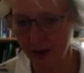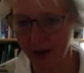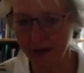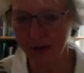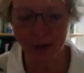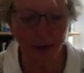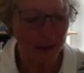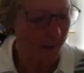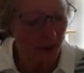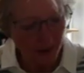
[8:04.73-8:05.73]
phone.
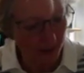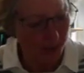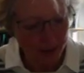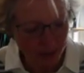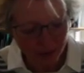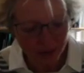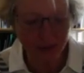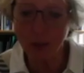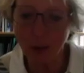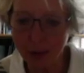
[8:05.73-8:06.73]
They'd be able to see
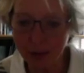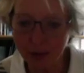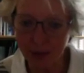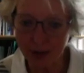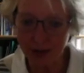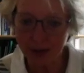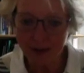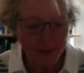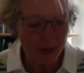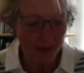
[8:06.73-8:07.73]
what they were doing.
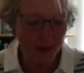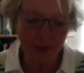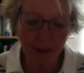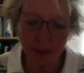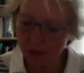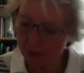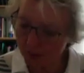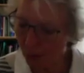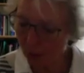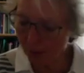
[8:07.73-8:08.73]
Then they would
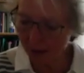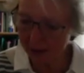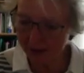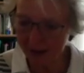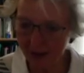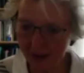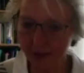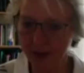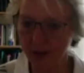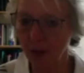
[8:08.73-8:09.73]
report back in the evening of
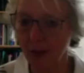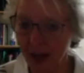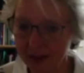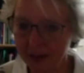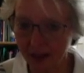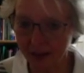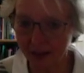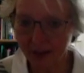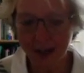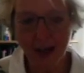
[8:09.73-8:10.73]
what they had done,
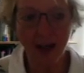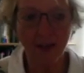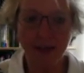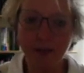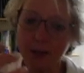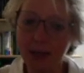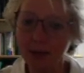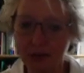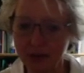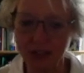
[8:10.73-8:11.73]
and they would be able to
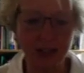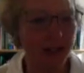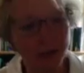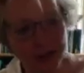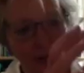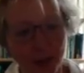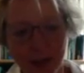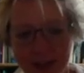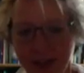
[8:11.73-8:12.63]
see, this is what I said I